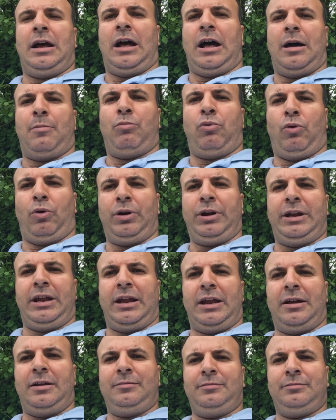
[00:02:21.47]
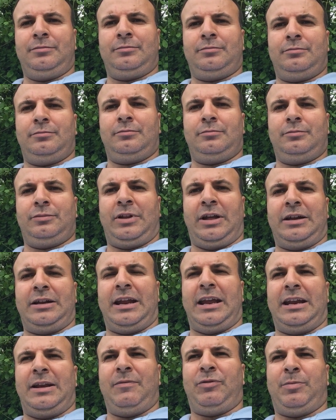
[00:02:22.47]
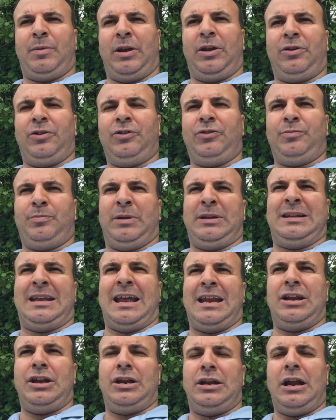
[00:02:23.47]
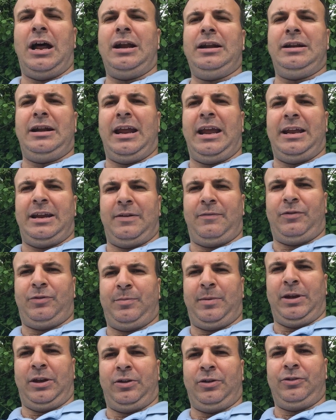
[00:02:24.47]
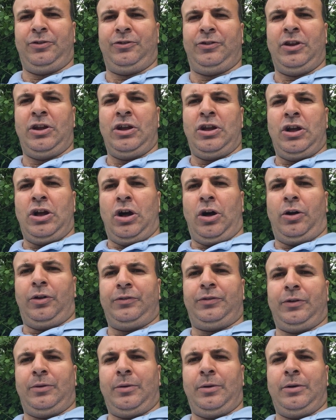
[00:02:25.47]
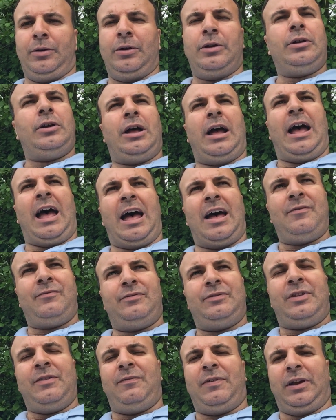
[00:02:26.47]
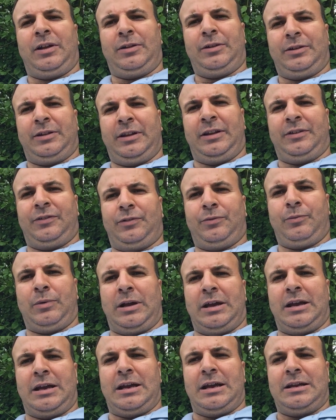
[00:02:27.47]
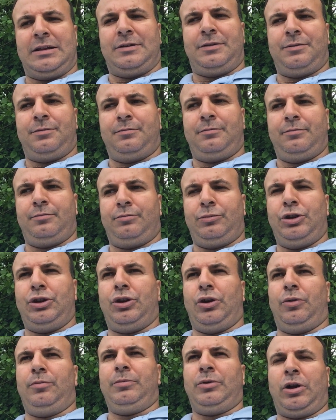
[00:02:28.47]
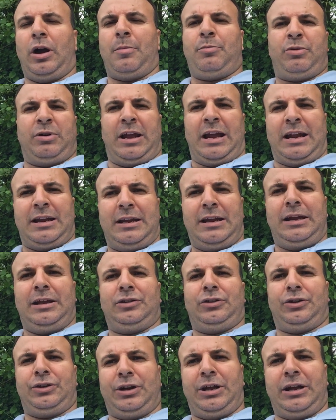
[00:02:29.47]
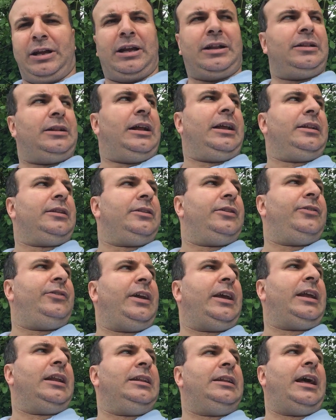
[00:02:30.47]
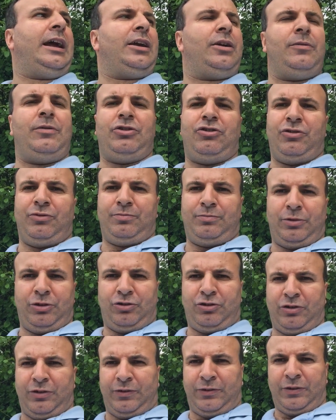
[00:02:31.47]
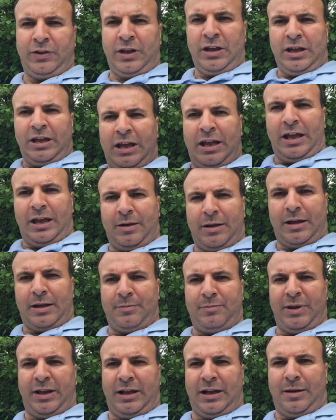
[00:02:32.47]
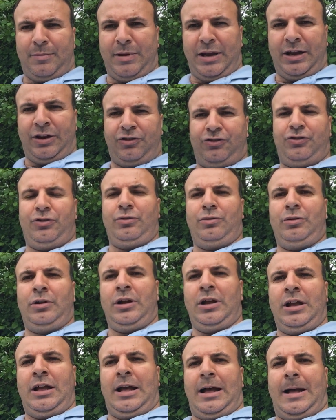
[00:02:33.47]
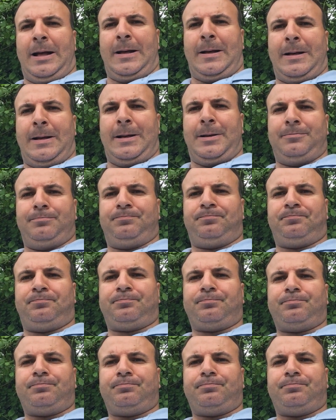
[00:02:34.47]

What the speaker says: are born here, they're native speakers, but then non-native speakers also have difficulties with comprehending, learning a second language, which has become an issue. Um,